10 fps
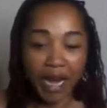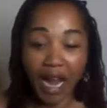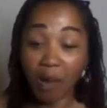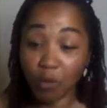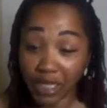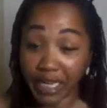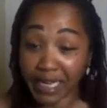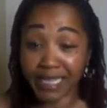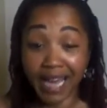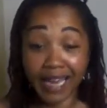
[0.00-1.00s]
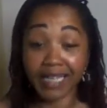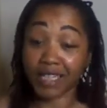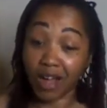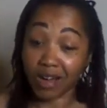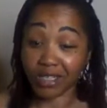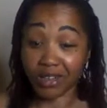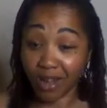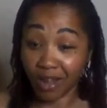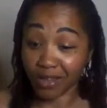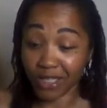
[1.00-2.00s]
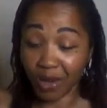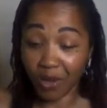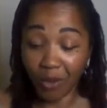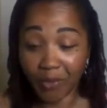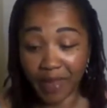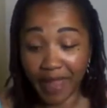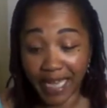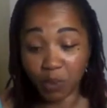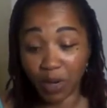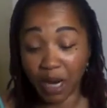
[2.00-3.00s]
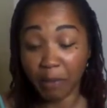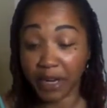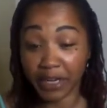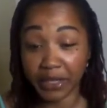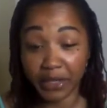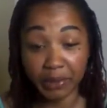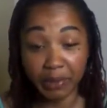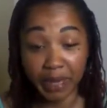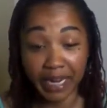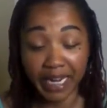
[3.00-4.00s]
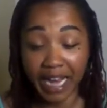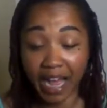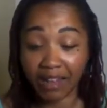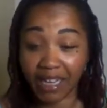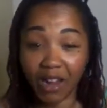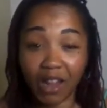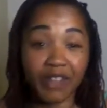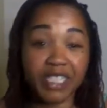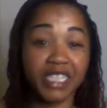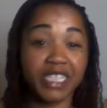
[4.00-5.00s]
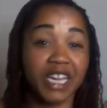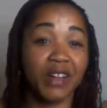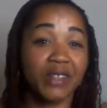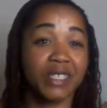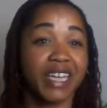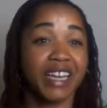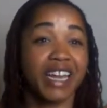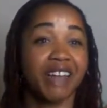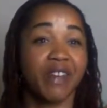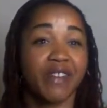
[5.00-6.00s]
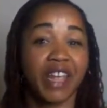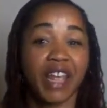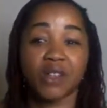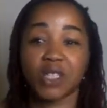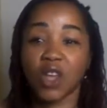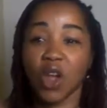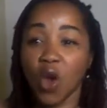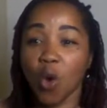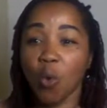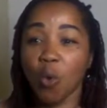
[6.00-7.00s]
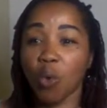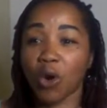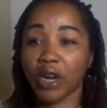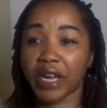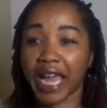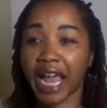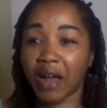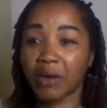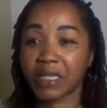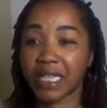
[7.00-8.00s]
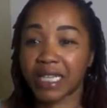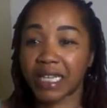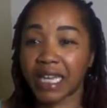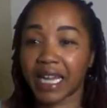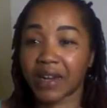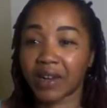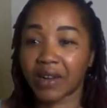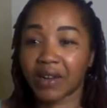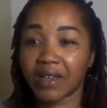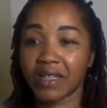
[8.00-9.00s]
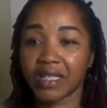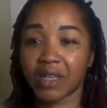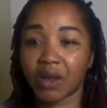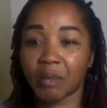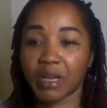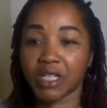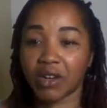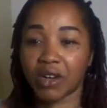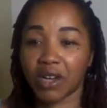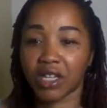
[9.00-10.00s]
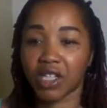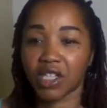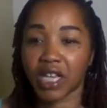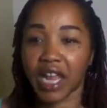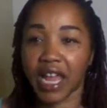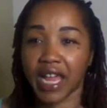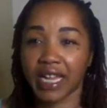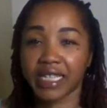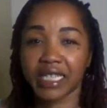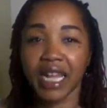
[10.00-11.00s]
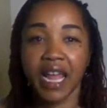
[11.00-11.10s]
but I'm really excited to talk to y'all. So that's what I'm going to do. And I'll let all the details and everything else work out later. So let me turn on chat.